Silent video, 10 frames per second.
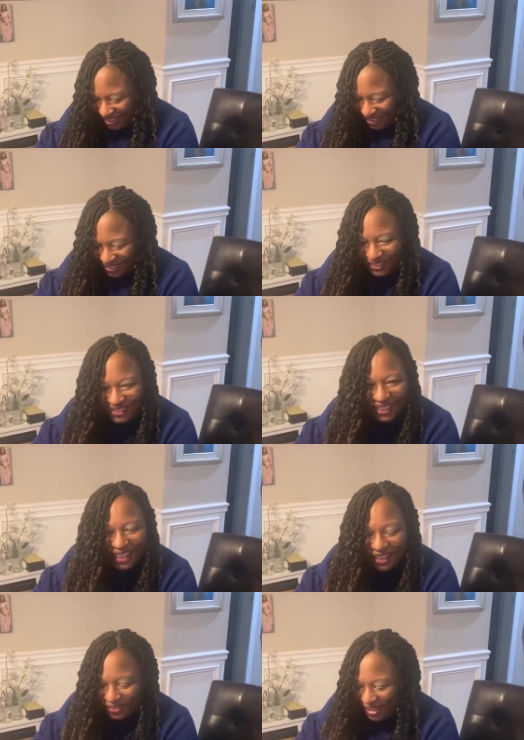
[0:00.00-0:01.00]
So it's a
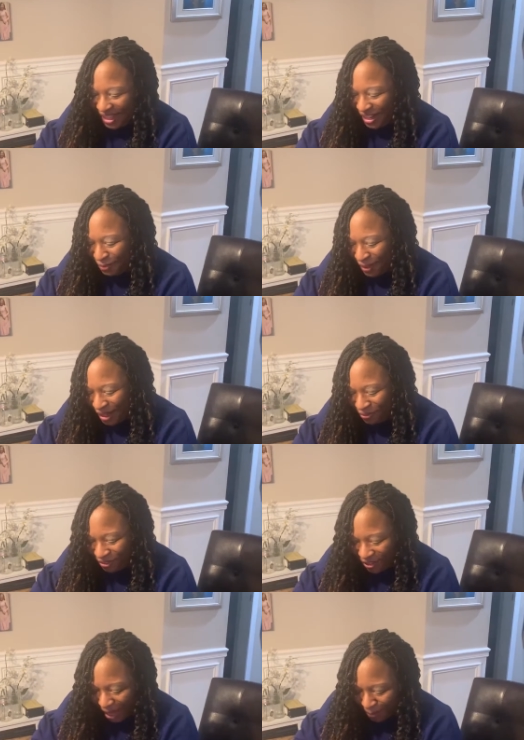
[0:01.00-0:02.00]
gift that I'm
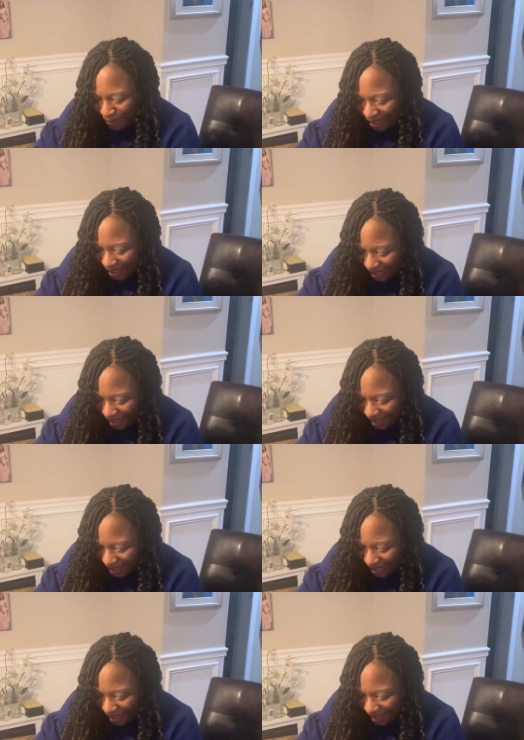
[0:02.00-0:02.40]
unwrapping.